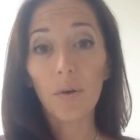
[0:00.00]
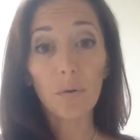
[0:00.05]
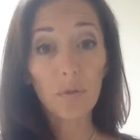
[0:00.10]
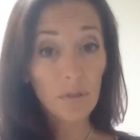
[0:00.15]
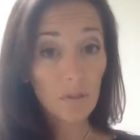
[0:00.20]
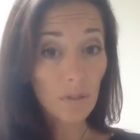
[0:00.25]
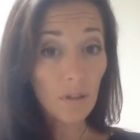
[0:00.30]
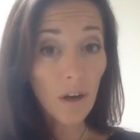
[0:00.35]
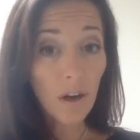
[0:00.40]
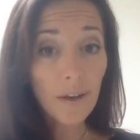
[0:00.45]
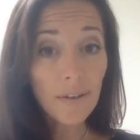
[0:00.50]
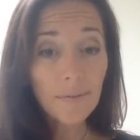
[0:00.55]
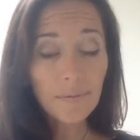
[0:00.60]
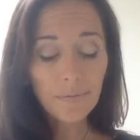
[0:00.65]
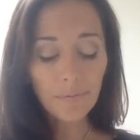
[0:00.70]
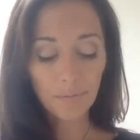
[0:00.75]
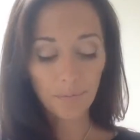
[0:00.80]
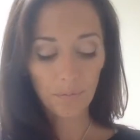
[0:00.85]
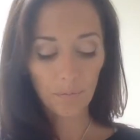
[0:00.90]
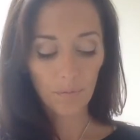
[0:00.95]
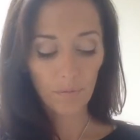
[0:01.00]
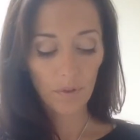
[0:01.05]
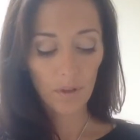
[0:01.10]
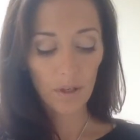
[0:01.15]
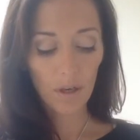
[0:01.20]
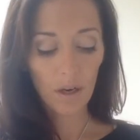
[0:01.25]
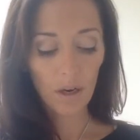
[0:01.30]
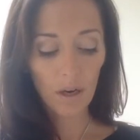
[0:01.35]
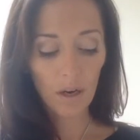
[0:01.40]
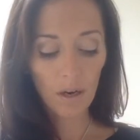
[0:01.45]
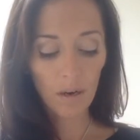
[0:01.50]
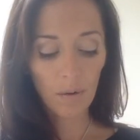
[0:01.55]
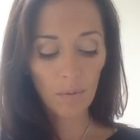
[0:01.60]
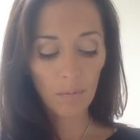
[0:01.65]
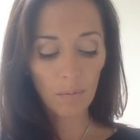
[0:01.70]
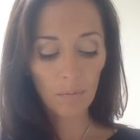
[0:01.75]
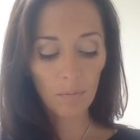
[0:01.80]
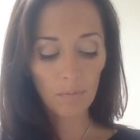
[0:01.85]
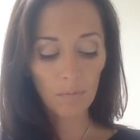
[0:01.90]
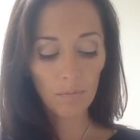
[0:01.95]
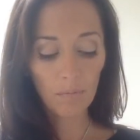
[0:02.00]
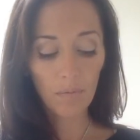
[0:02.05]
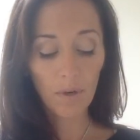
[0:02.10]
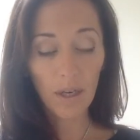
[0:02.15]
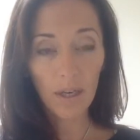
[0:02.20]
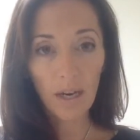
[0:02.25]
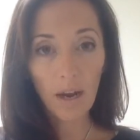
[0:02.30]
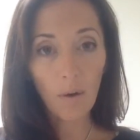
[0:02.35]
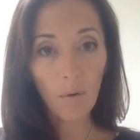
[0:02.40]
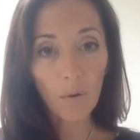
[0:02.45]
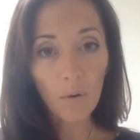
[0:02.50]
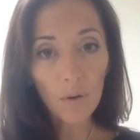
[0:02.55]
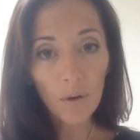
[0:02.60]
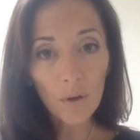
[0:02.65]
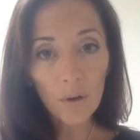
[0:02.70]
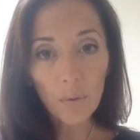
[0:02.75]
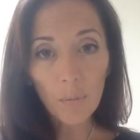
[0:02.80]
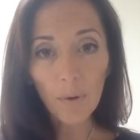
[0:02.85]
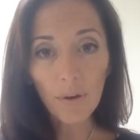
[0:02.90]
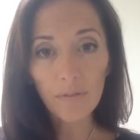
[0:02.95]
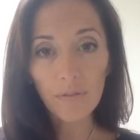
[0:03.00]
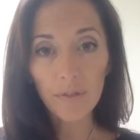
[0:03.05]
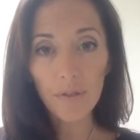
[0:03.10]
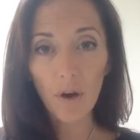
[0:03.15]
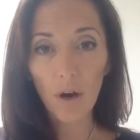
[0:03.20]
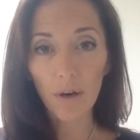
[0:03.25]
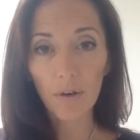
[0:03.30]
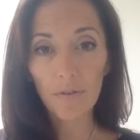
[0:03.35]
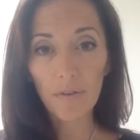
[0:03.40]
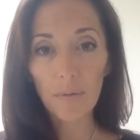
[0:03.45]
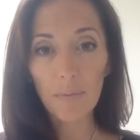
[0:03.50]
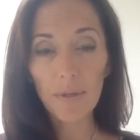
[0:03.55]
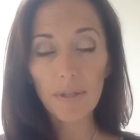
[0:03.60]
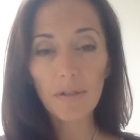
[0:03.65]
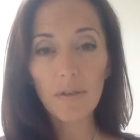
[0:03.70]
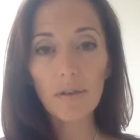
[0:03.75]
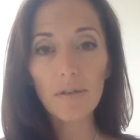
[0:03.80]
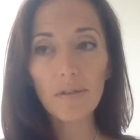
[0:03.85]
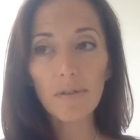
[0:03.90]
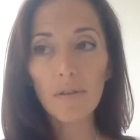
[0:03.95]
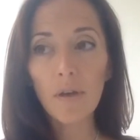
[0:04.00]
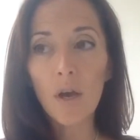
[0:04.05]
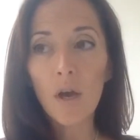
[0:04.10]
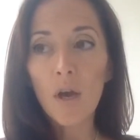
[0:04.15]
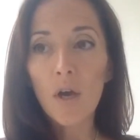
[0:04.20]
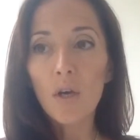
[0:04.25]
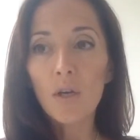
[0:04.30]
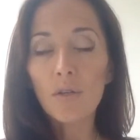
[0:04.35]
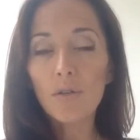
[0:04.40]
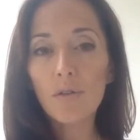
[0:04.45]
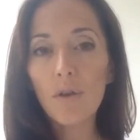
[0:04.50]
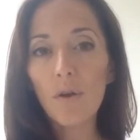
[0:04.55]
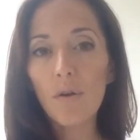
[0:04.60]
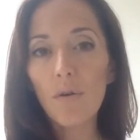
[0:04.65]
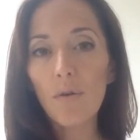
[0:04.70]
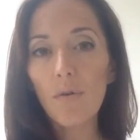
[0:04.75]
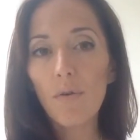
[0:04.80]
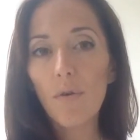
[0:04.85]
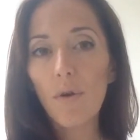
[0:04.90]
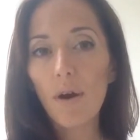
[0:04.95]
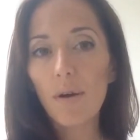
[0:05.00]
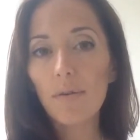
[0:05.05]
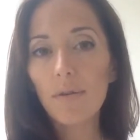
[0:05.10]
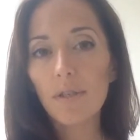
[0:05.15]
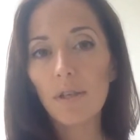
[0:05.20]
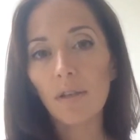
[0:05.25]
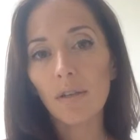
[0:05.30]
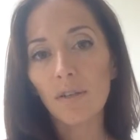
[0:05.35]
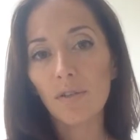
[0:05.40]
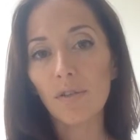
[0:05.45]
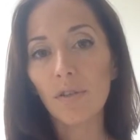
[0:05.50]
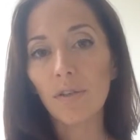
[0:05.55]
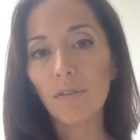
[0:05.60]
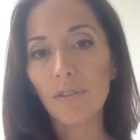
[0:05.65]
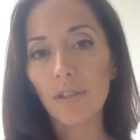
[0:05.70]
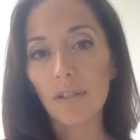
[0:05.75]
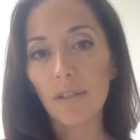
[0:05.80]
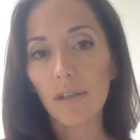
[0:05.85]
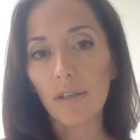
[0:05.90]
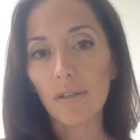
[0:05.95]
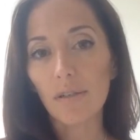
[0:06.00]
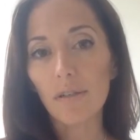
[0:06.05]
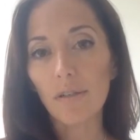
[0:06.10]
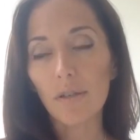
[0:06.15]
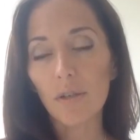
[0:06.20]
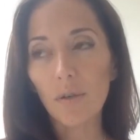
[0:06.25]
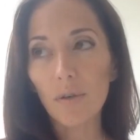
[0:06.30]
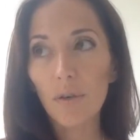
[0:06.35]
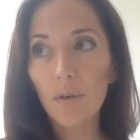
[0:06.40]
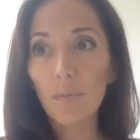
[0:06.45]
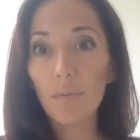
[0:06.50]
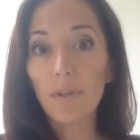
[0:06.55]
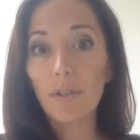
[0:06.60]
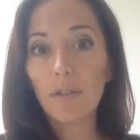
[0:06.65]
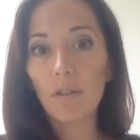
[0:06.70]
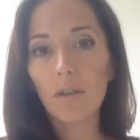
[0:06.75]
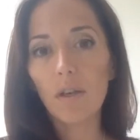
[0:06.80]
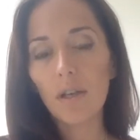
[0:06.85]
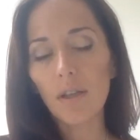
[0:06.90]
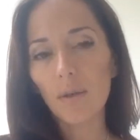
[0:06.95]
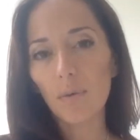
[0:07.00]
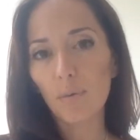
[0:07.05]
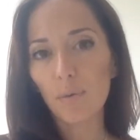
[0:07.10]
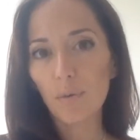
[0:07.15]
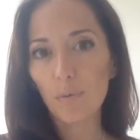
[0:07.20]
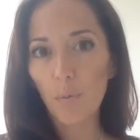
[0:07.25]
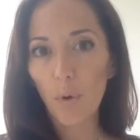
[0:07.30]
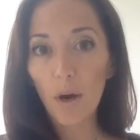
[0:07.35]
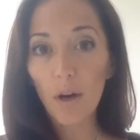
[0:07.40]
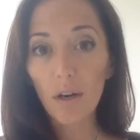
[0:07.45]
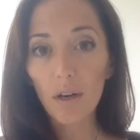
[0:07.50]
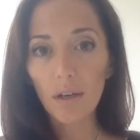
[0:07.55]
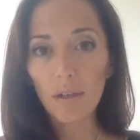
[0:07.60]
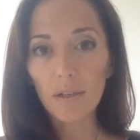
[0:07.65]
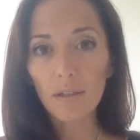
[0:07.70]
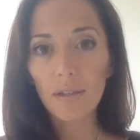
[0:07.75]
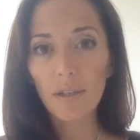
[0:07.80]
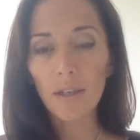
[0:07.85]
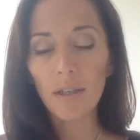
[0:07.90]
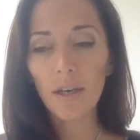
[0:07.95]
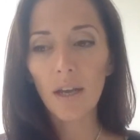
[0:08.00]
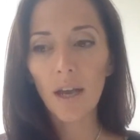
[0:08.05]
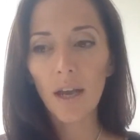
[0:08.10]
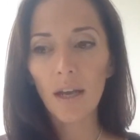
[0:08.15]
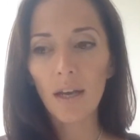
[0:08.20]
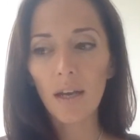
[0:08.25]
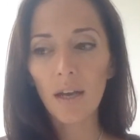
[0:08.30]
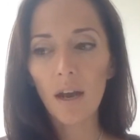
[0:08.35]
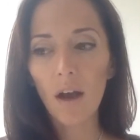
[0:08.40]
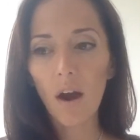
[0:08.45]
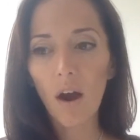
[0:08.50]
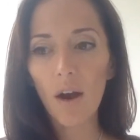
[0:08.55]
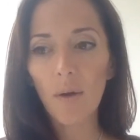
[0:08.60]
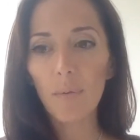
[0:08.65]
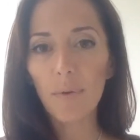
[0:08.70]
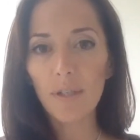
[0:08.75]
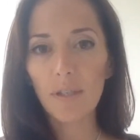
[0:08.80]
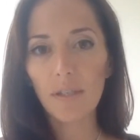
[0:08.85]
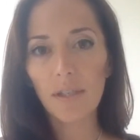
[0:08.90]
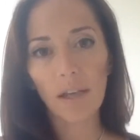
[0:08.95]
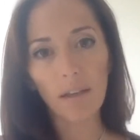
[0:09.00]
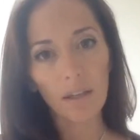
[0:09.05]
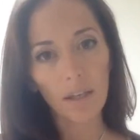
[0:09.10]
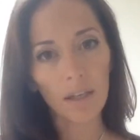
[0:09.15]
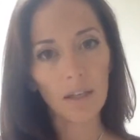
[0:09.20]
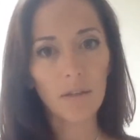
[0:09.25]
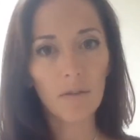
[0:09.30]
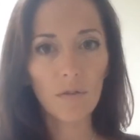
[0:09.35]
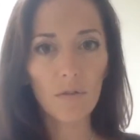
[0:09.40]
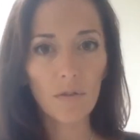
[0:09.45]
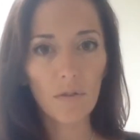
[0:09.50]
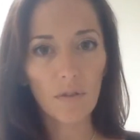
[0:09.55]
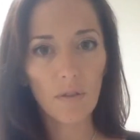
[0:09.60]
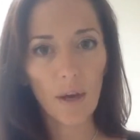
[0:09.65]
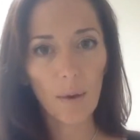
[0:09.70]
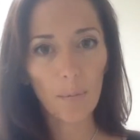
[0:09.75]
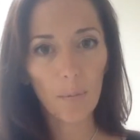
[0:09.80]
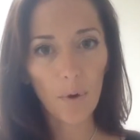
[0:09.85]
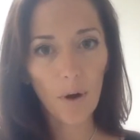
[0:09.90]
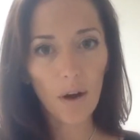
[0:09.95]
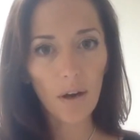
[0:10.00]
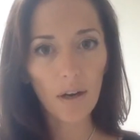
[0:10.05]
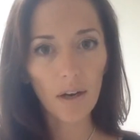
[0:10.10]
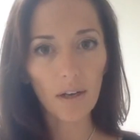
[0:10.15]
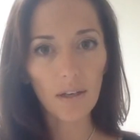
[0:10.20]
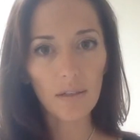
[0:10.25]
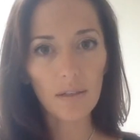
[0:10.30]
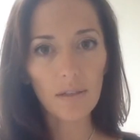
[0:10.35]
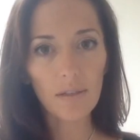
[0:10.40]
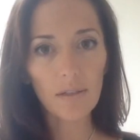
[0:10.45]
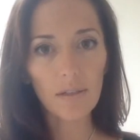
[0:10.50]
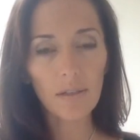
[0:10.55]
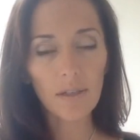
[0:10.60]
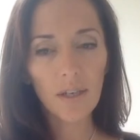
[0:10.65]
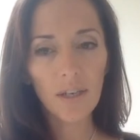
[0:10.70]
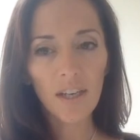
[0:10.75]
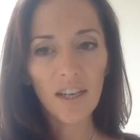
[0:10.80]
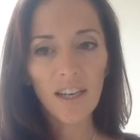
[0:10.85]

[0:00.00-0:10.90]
I owned a salon. I now own a newborn photography business. So I was selling services. In my salon there was product and I was selling that product.